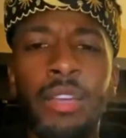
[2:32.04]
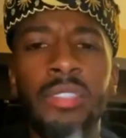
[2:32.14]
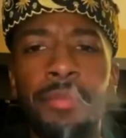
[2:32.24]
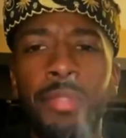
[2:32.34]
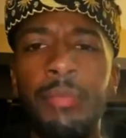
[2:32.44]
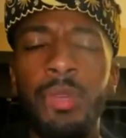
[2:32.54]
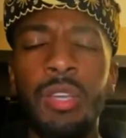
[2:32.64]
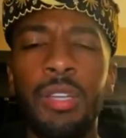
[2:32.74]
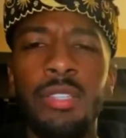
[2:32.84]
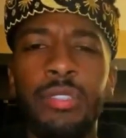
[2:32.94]
That's something to
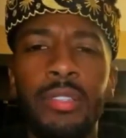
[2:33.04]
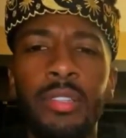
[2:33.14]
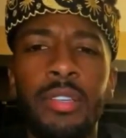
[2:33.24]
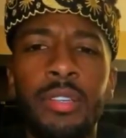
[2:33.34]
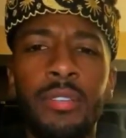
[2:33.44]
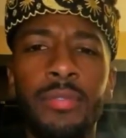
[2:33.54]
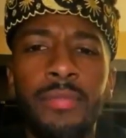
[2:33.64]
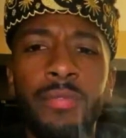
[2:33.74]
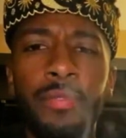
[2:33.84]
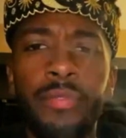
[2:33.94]
be understood.
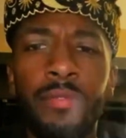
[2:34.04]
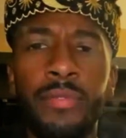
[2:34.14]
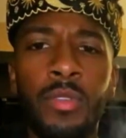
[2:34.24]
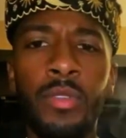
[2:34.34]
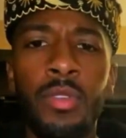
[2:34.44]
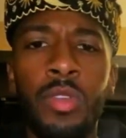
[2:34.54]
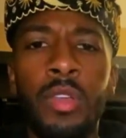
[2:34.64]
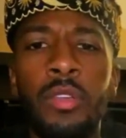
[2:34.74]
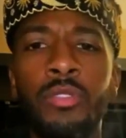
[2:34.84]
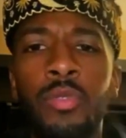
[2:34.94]

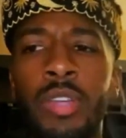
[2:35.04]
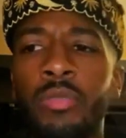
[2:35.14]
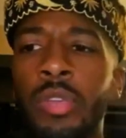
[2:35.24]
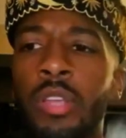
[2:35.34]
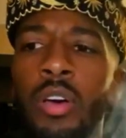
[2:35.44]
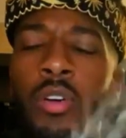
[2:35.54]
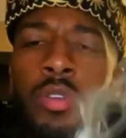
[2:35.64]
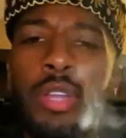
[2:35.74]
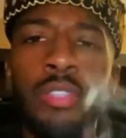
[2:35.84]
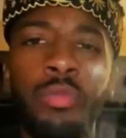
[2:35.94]
So as we
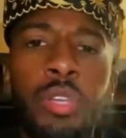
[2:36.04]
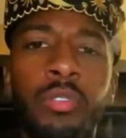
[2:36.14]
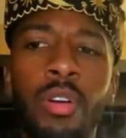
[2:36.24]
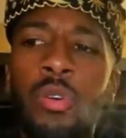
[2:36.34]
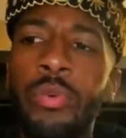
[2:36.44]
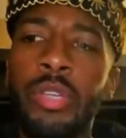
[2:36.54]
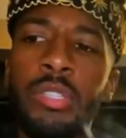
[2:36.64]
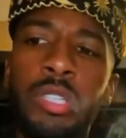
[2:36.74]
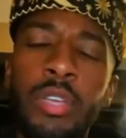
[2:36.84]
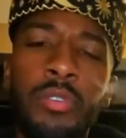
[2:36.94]
go and as we grow and we
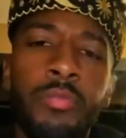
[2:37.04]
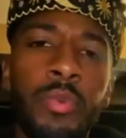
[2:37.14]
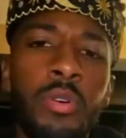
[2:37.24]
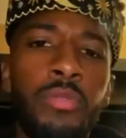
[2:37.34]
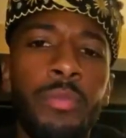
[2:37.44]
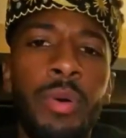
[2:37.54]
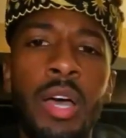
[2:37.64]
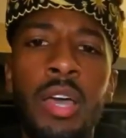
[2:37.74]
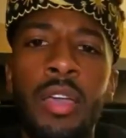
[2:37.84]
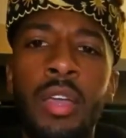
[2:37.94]
continue to move
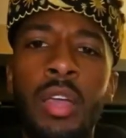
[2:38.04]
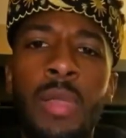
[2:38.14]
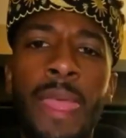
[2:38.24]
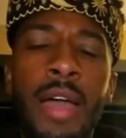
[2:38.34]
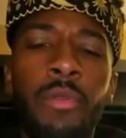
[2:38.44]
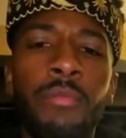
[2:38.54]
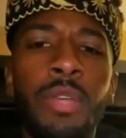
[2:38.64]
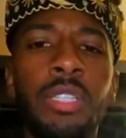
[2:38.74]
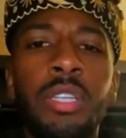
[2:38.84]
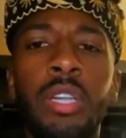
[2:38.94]
upon our
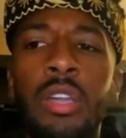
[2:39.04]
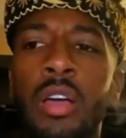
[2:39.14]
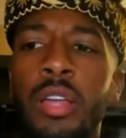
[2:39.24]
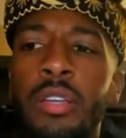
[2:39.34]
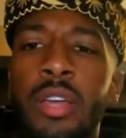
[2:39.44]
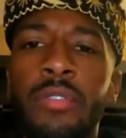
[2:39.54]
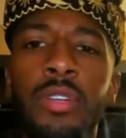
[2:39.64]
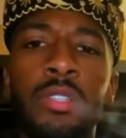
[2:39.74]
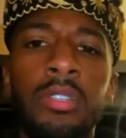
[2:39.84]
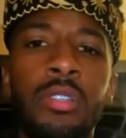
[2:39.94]
mission and our
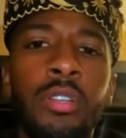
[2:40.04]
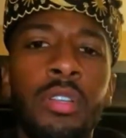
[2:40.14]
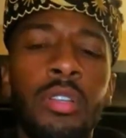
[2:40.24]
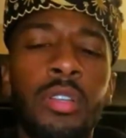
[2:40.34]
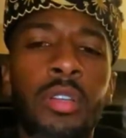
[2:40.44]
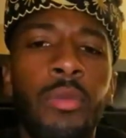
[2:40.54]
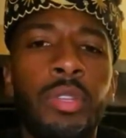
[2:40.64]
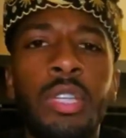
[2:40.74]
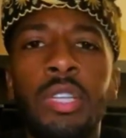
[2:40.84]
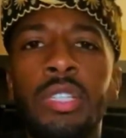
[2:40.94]
endeavors
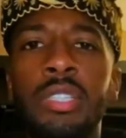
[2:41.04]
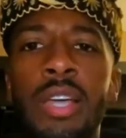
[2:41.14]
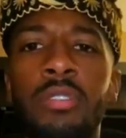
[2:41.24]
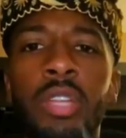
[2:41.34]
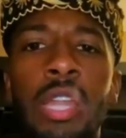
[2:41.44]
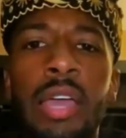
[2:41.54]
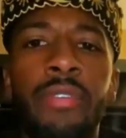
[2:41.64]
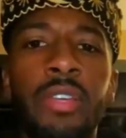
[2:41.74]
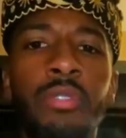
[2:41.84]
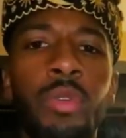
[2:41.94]
within this cycle of
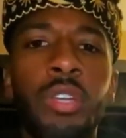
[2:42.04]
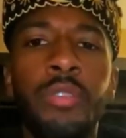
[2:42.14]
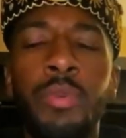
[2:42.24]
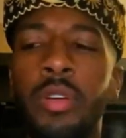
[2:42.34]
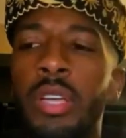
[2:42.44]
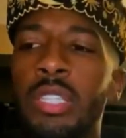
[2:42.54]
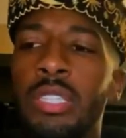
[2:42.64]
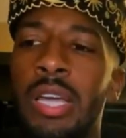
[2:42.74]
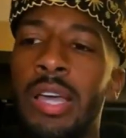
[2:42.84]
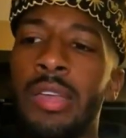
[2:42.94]
life as we
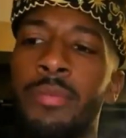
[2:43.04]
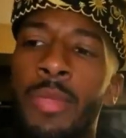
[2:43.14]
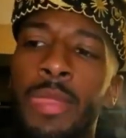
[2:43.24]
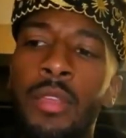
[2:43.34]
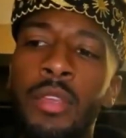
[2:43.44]
experience time,